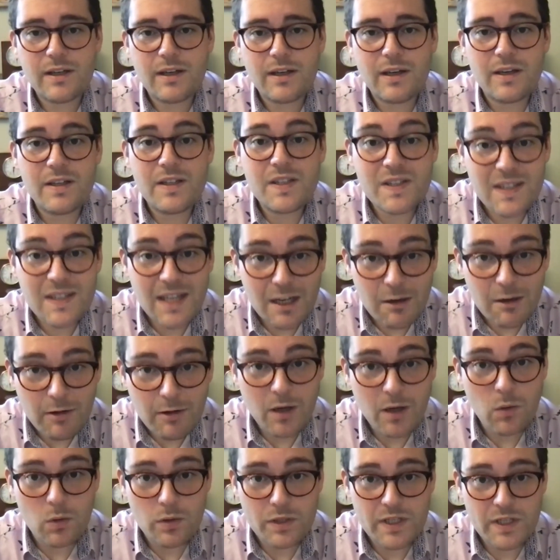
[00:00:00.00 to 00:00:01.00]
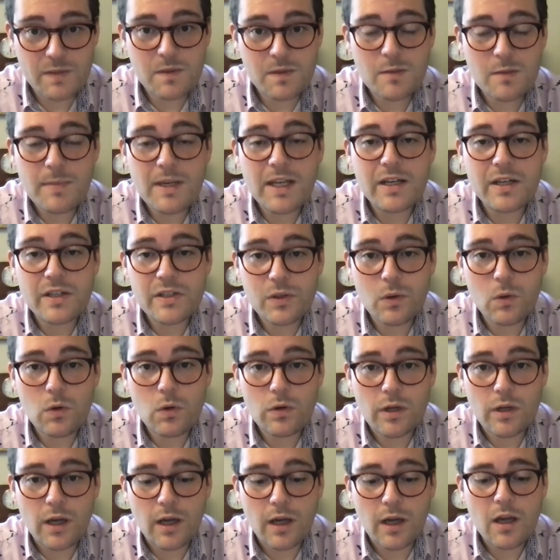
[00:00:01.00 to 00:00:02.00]
considering autism to be a
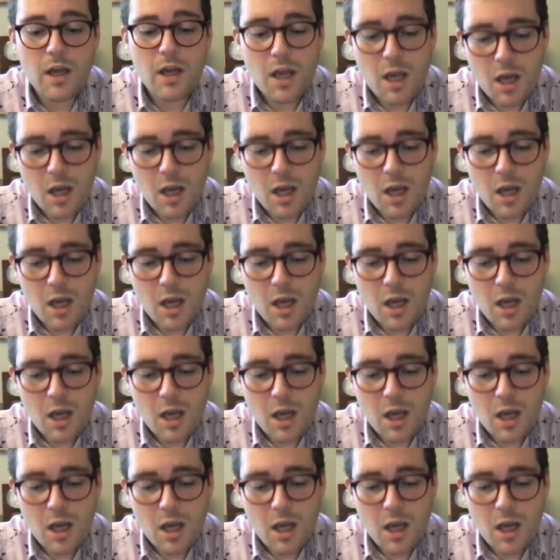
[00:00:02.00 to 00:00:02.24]
disorder